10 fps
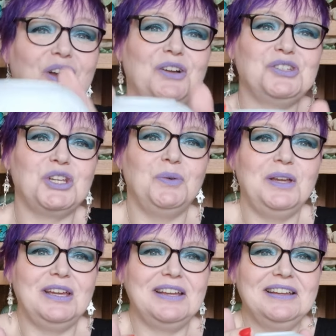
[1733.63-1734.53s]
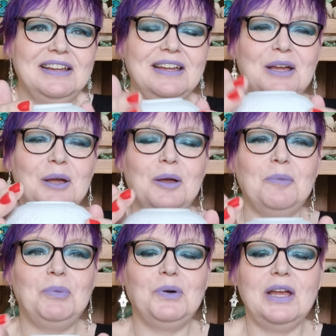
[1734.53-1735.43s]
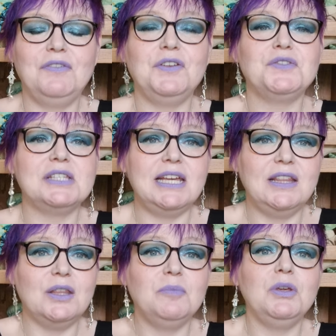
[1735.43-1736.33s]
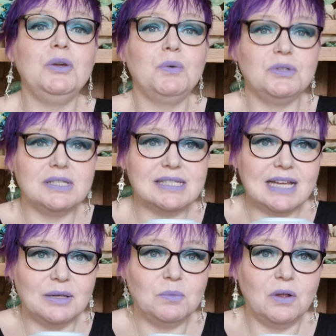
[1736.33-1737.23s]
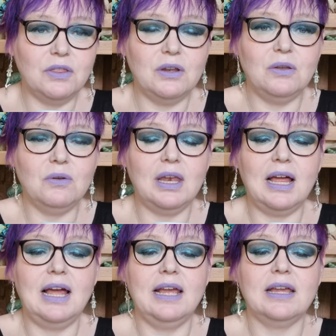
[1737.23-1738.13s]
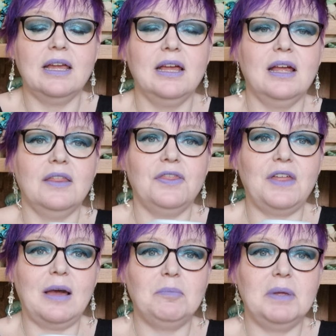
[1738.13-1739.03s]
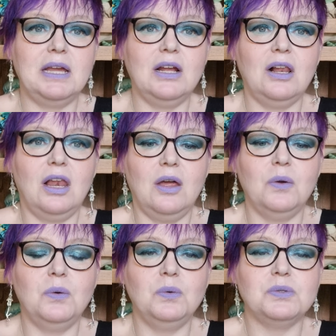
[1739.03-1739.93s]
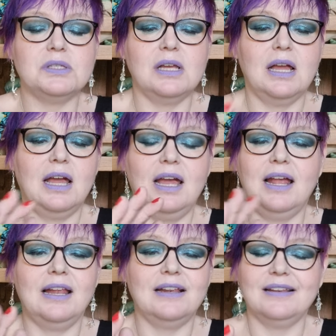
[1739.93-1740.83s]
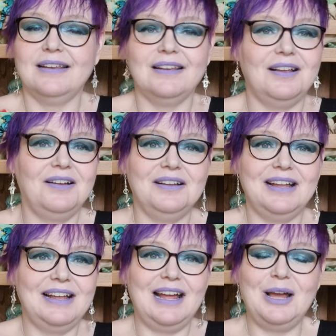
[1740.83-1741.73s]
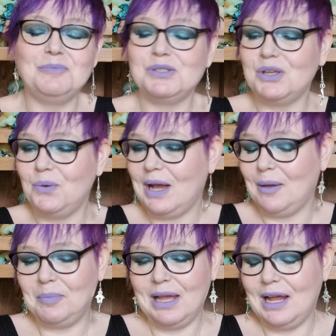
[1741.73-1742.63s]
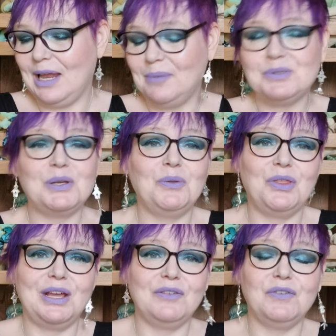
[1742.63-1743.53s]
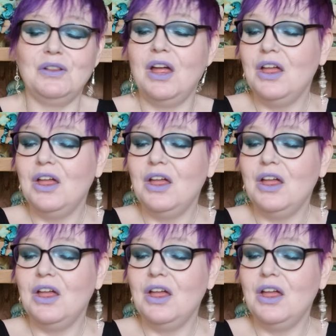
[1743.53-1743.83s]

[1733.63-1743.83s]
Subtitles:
can't show it you. But if you've seen them, you understand what they look like. That bit glows, and I'm so happy and I'm so thankful.